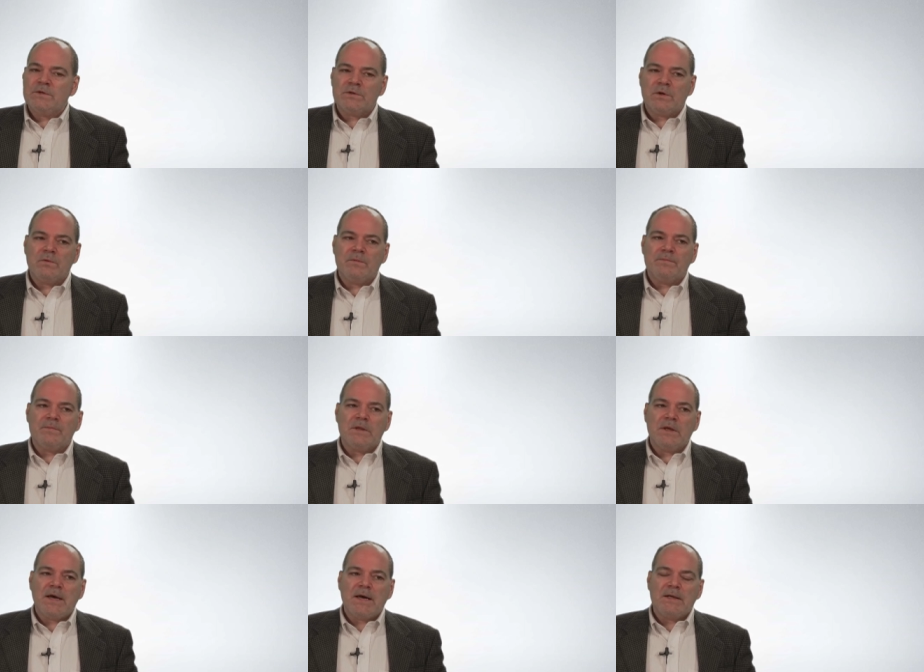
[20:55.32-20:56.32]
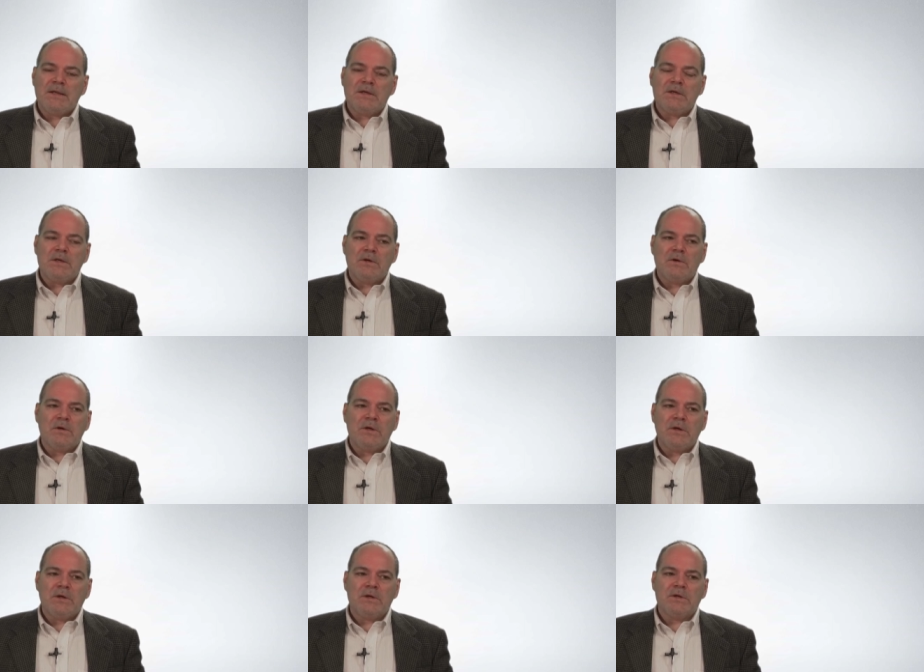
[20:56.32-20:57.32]
So the idea here
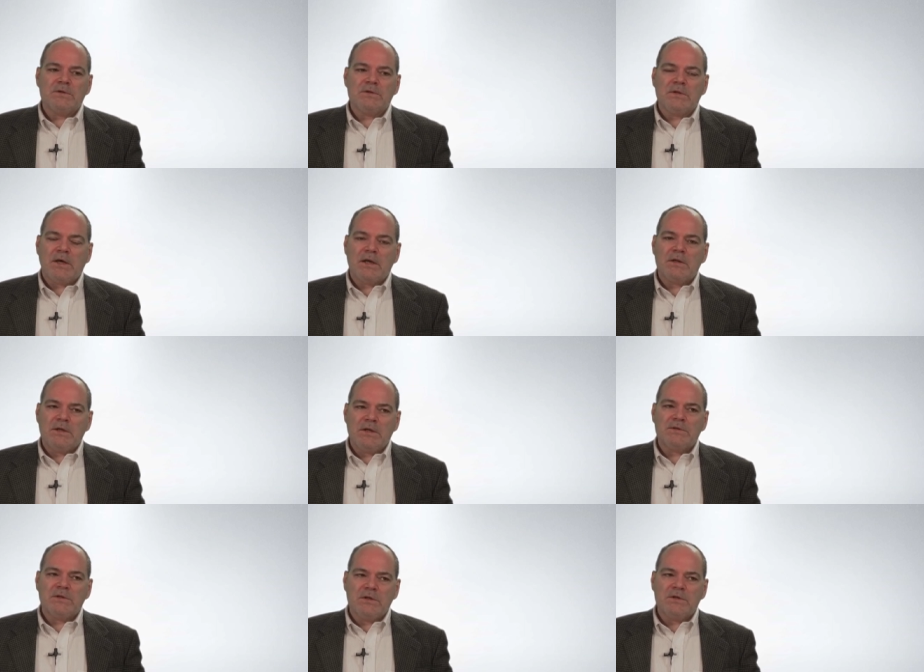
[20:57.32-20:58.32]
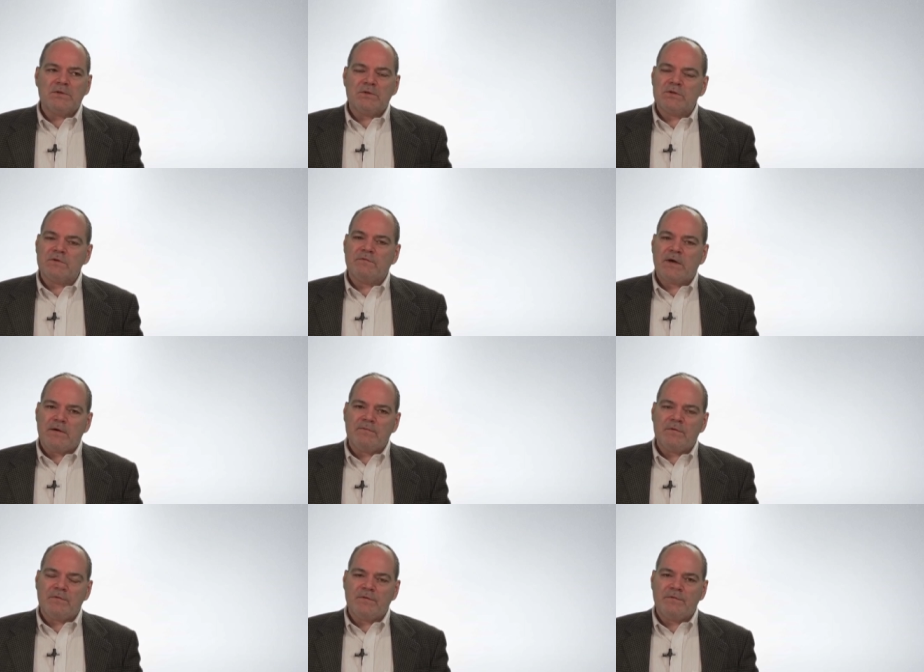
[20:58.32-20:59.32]
is that yes, it is a
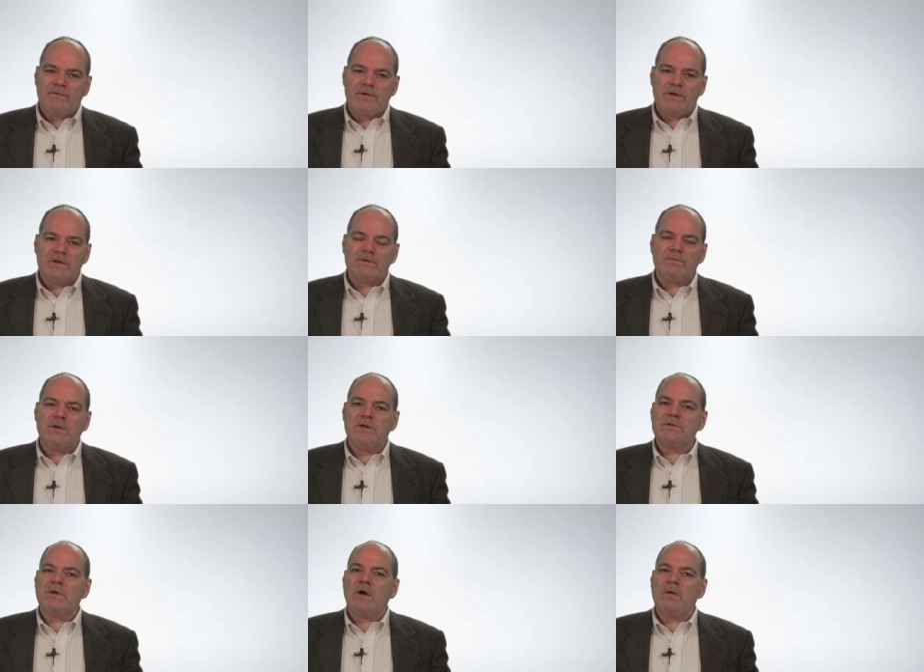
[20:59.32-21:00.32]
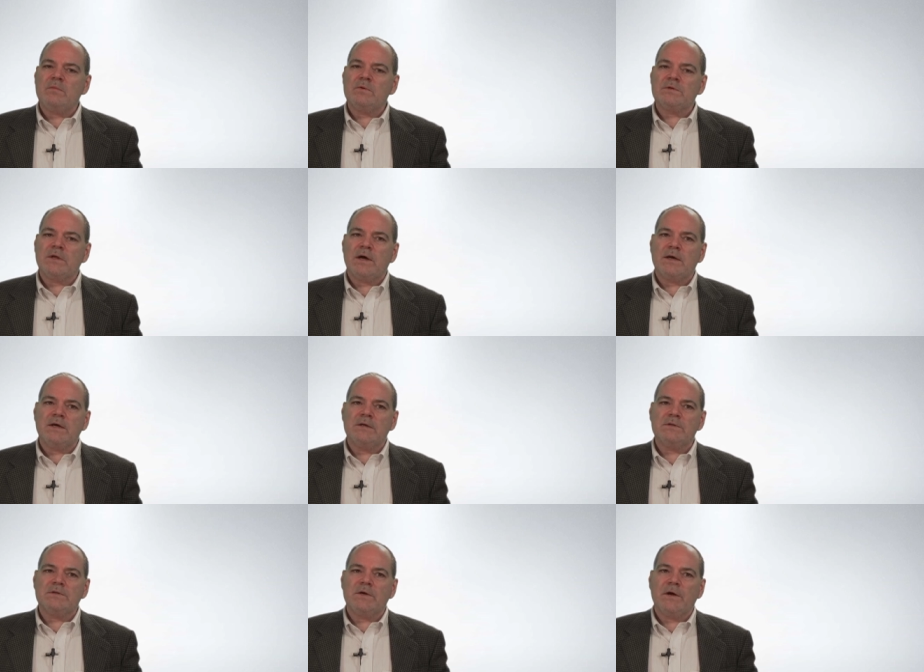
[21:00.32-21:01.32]
survival of the fittest, but it's almost like
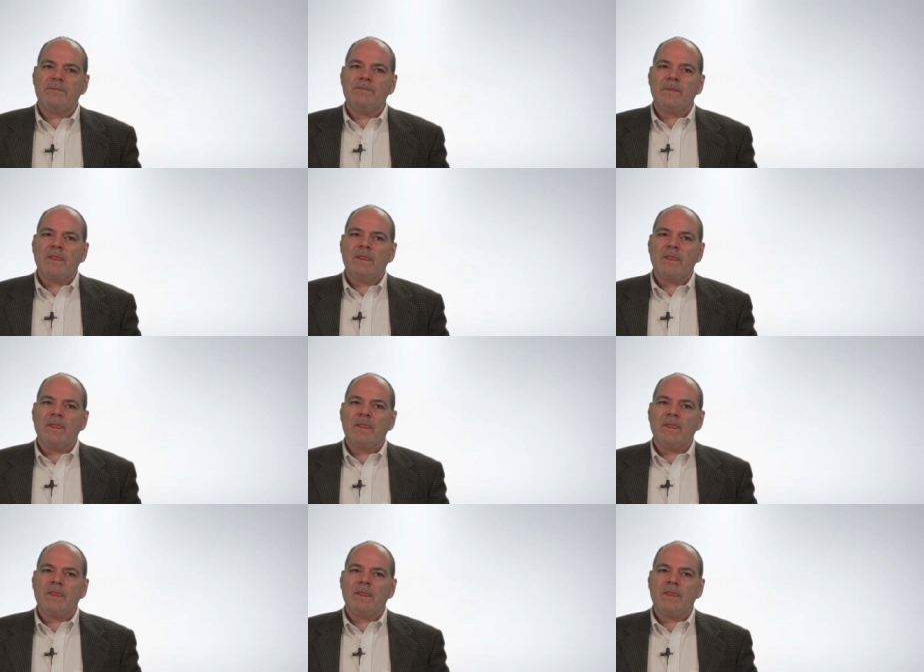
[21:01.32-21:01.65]
it's a